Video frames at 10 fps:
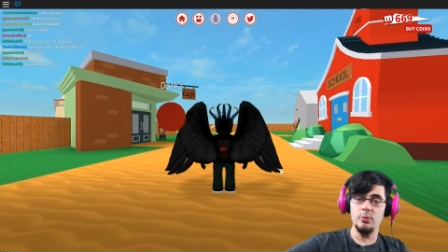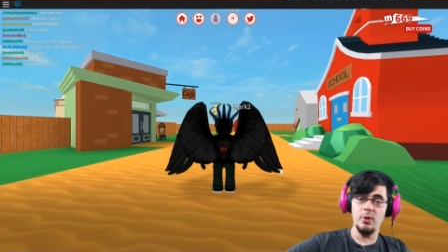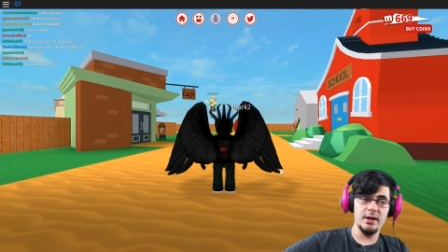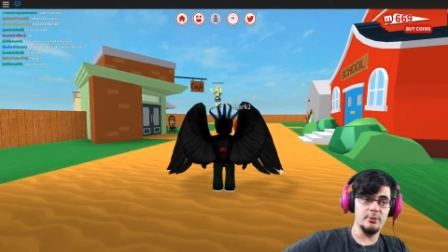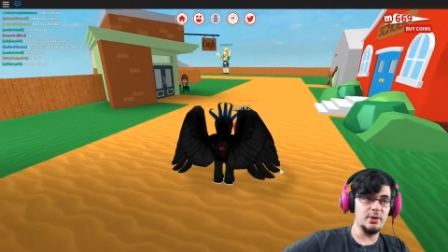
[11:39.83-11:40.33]

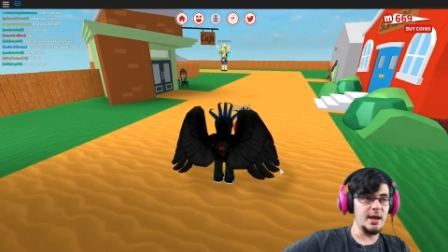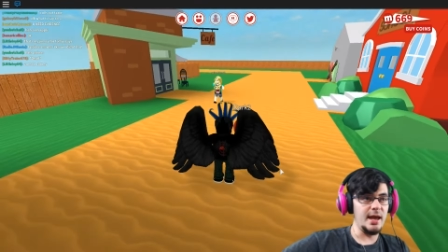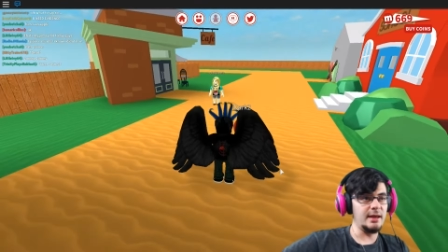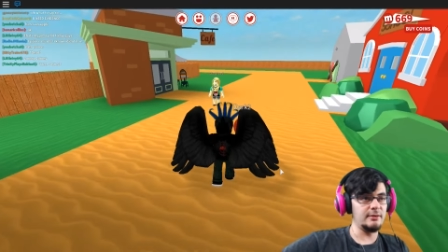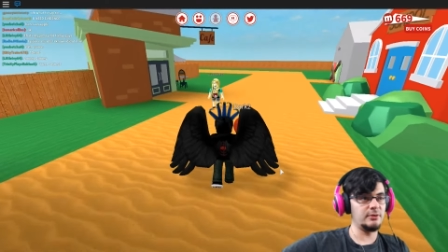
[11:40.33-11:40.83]
what we
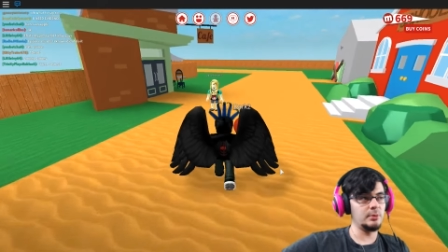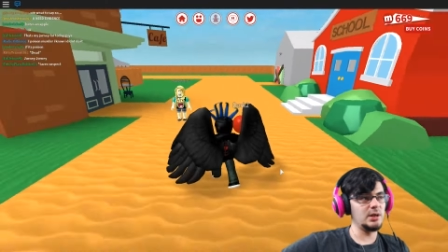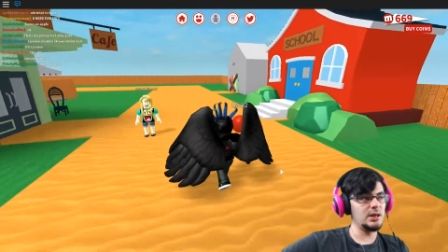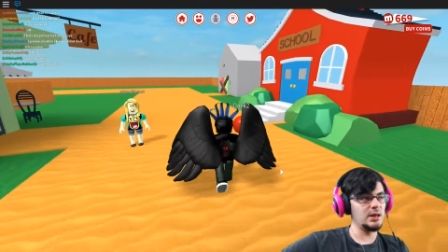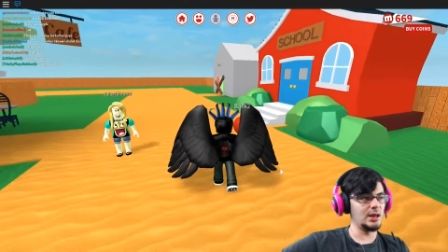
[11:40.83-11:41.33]
have for
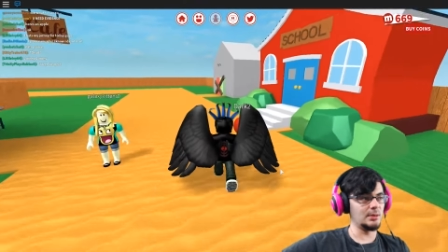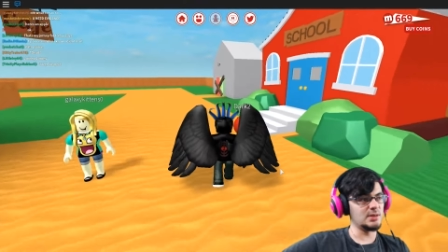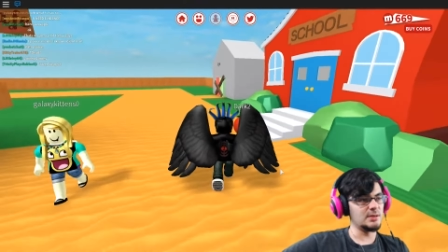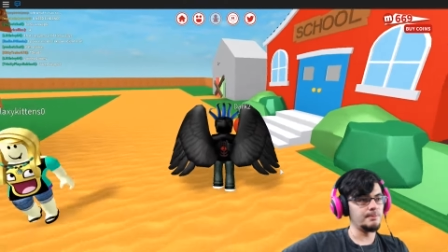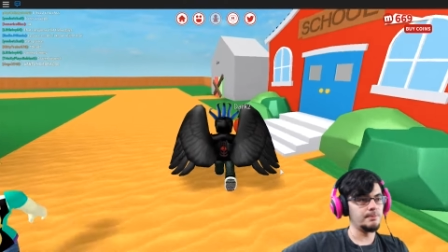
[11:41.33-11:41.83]
mini
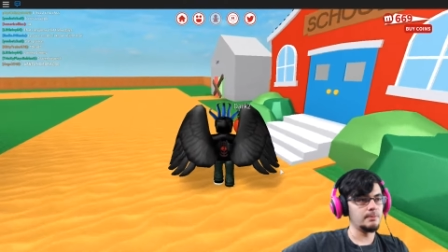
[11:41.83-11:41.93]
games.